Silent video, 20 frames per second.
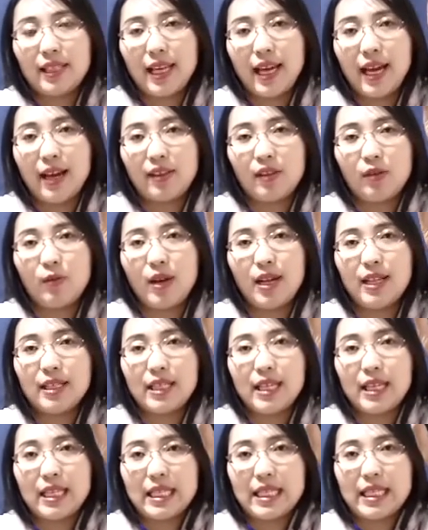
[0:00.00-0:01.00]
the other
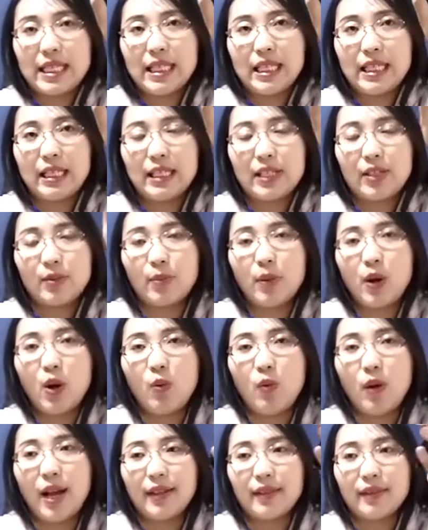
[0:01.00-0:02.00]
one is the
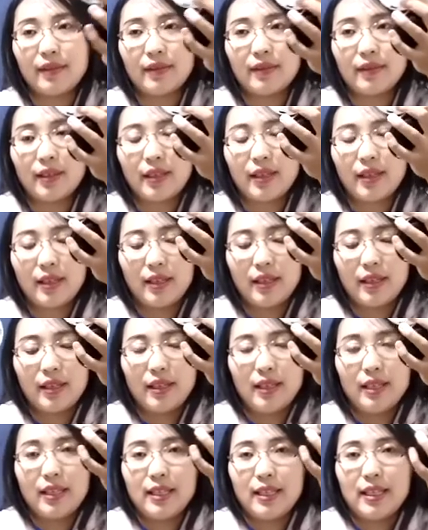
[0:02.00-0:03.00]
small one
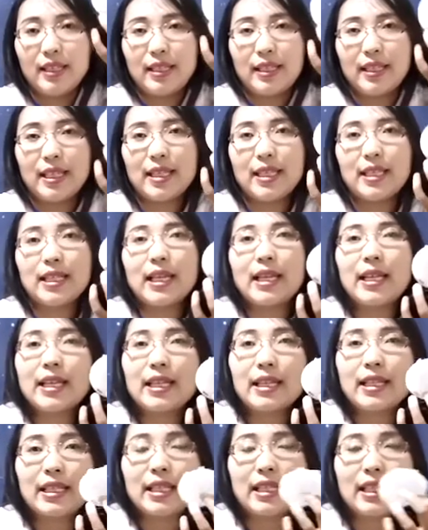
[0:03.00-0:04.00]
this
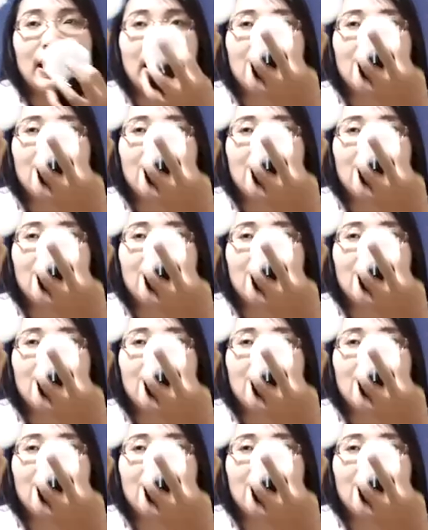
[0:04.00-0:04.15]
is